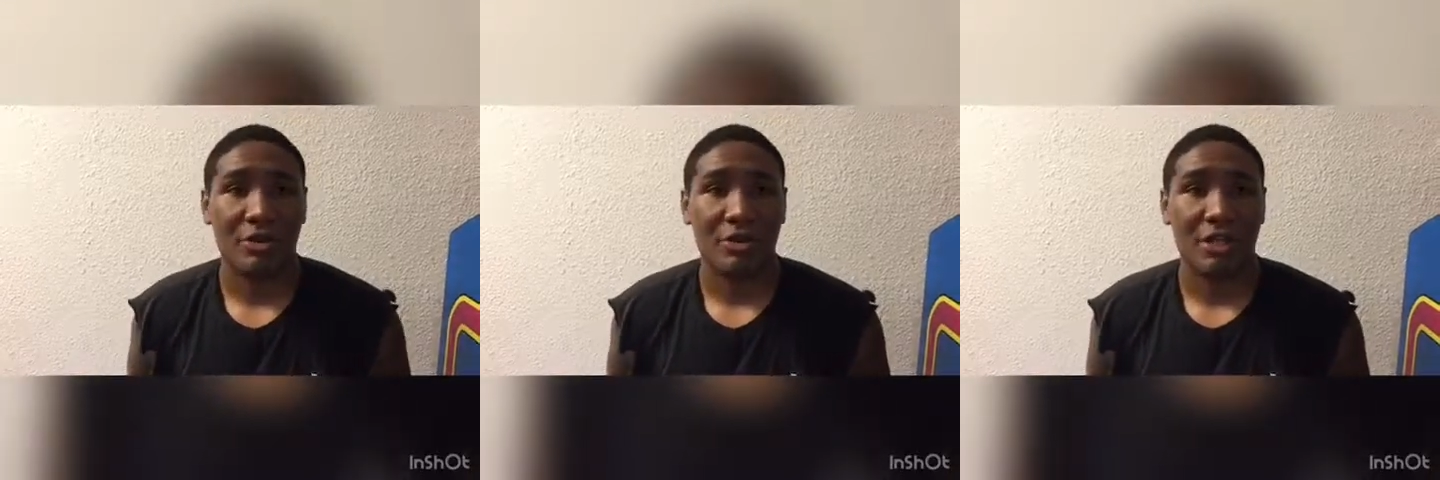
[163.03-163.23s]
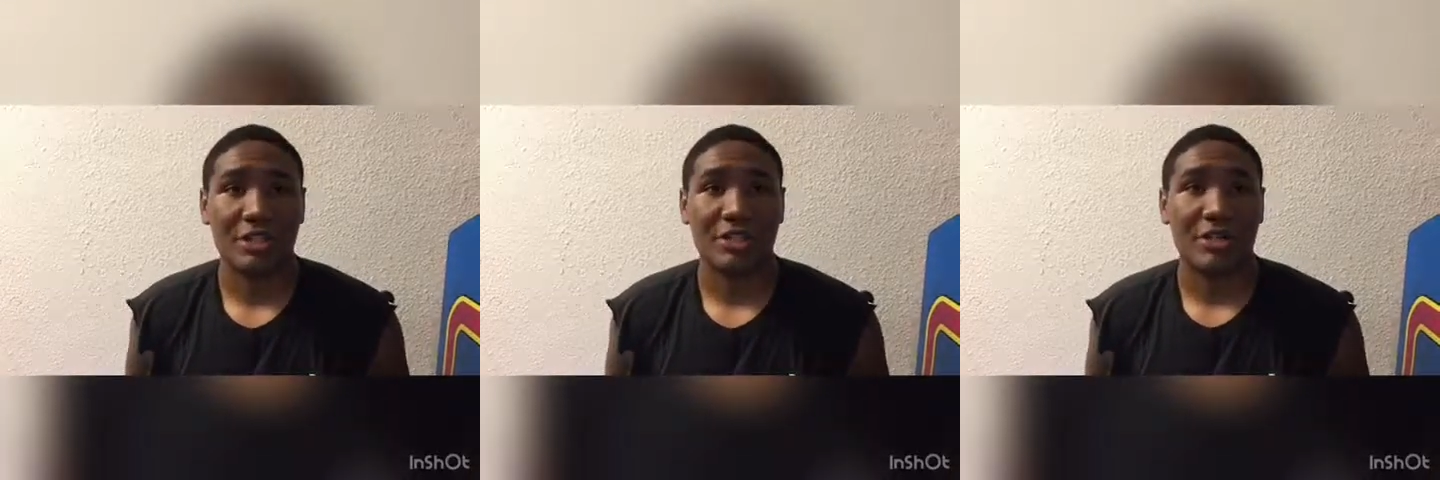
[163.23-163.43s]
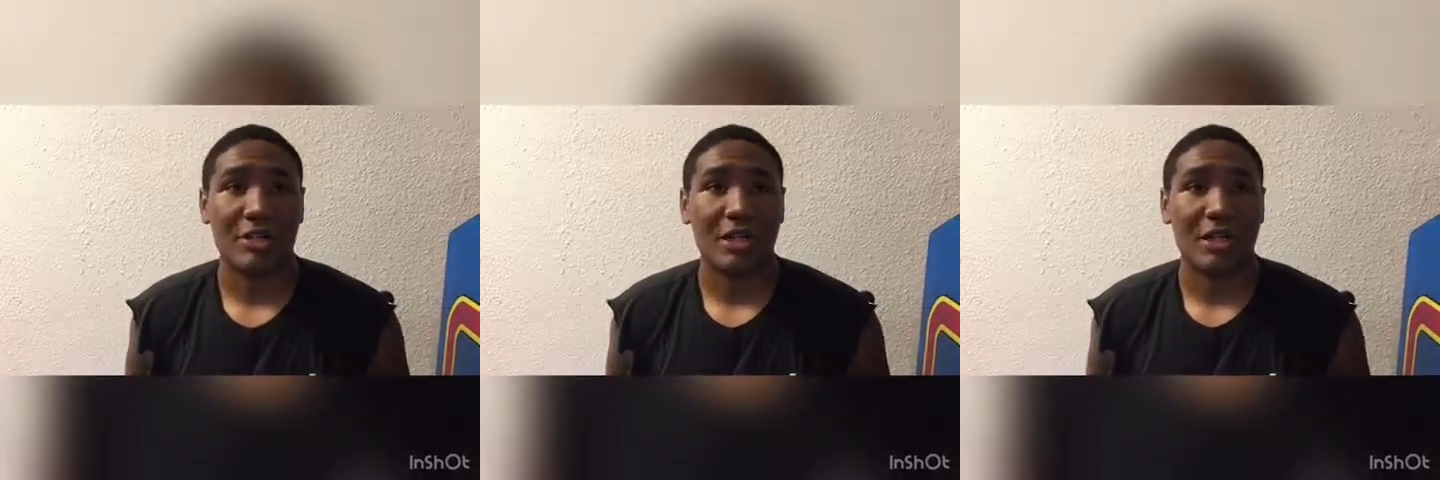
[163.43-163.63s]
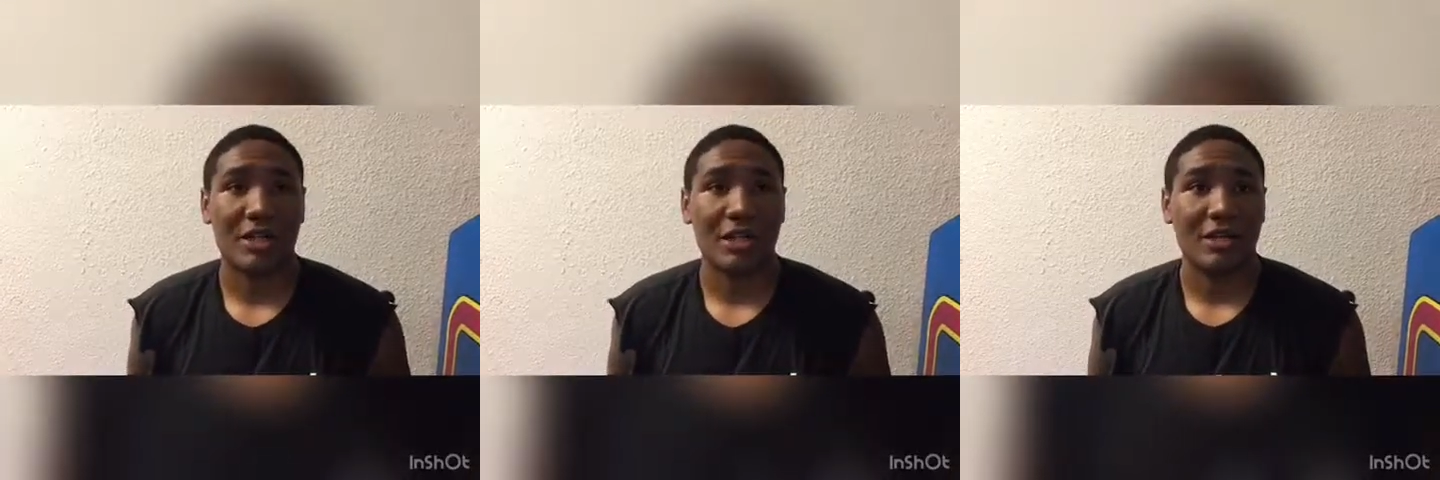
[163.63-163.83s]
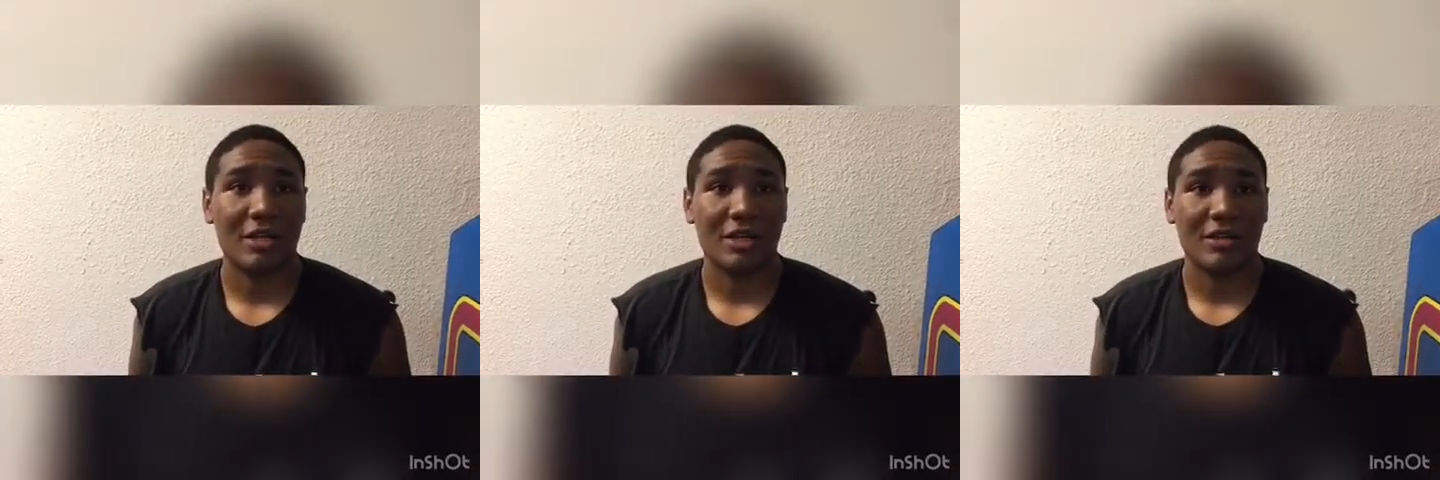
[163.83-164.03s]
great show like
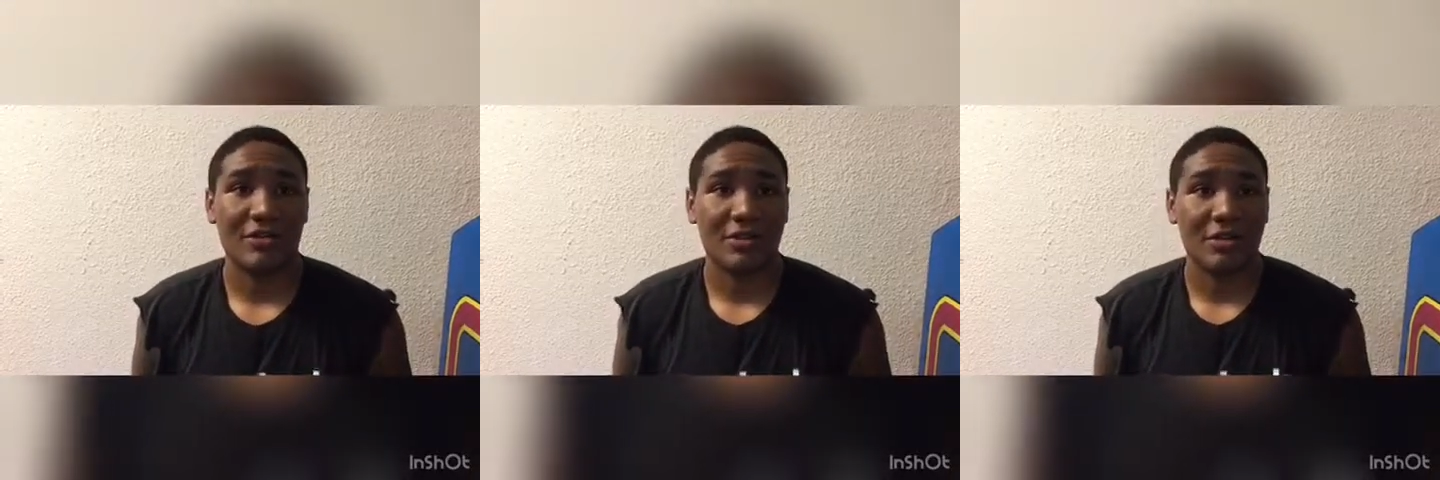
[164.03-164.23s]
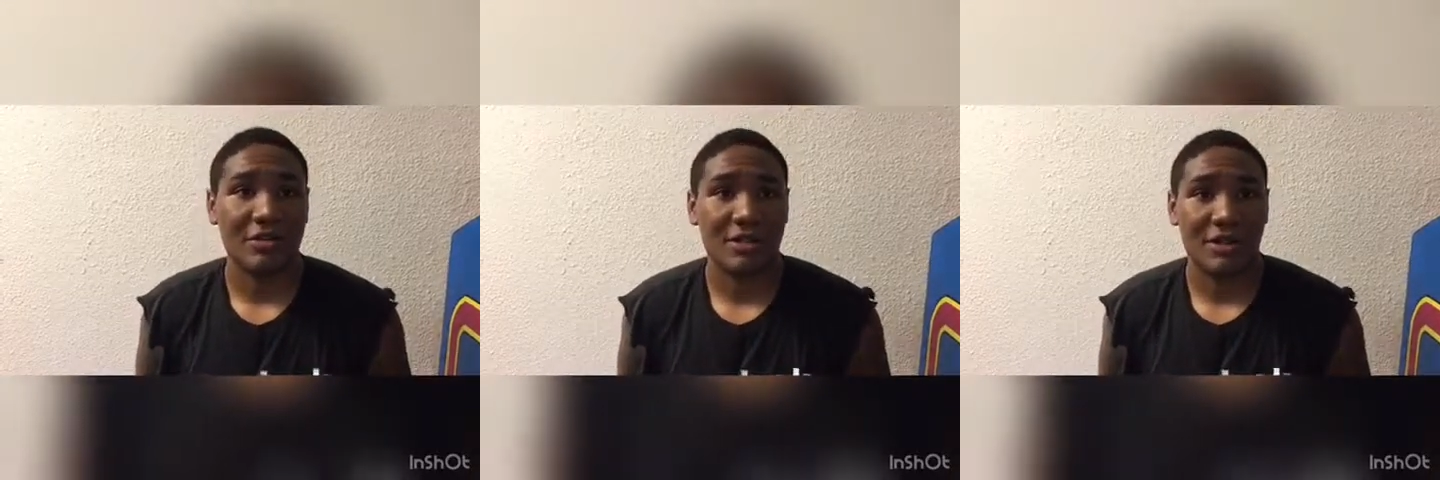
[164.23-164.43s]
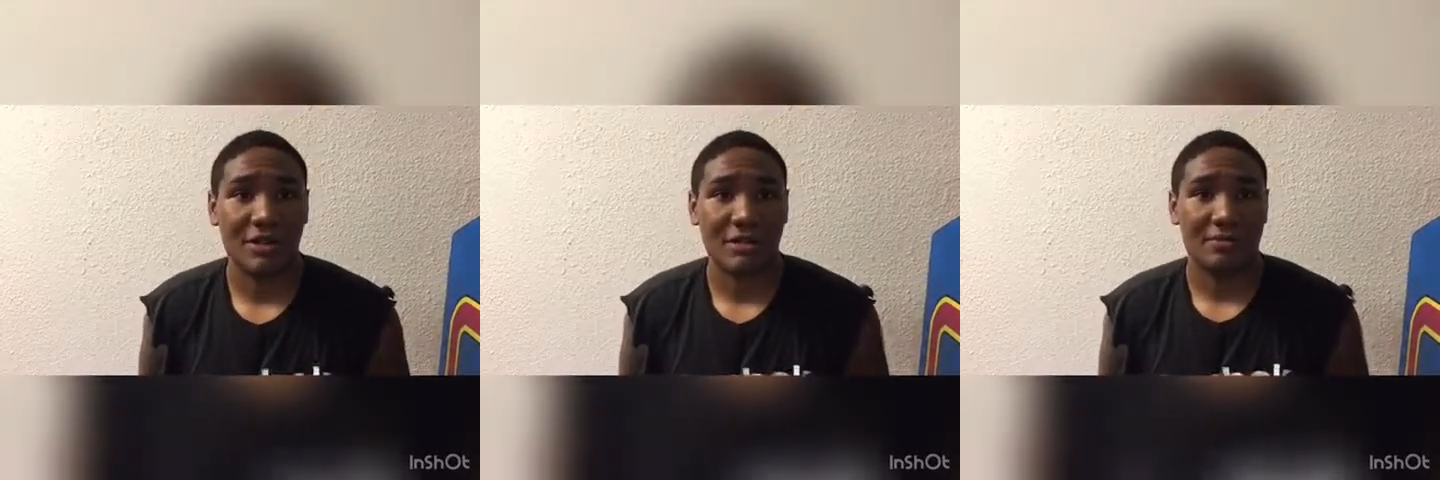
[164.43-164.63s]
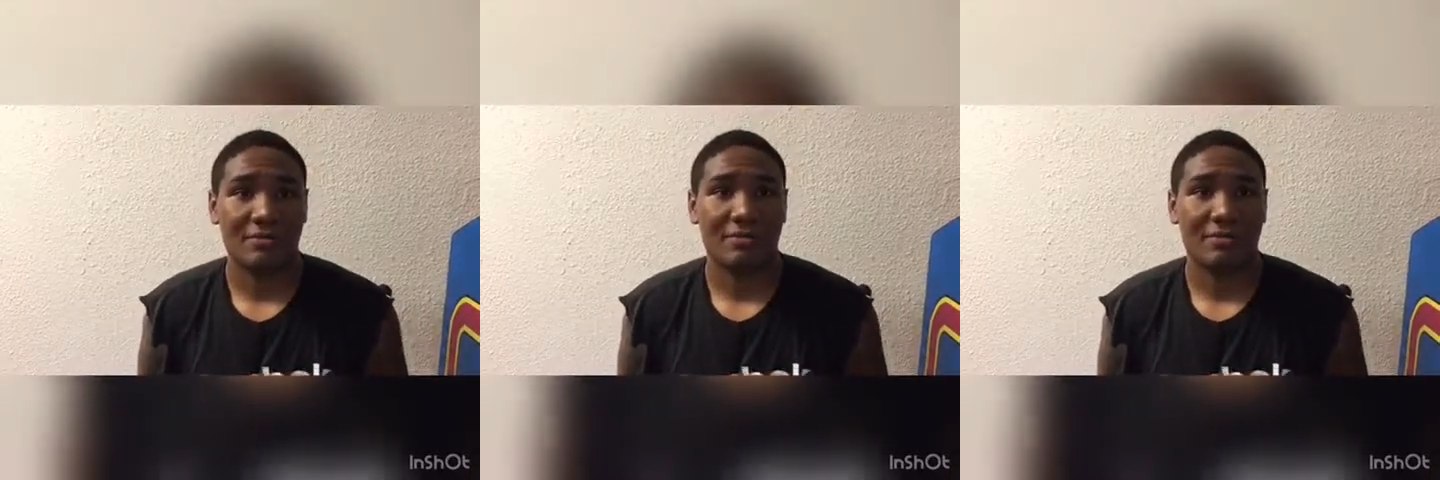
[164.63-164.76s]
they did the first time.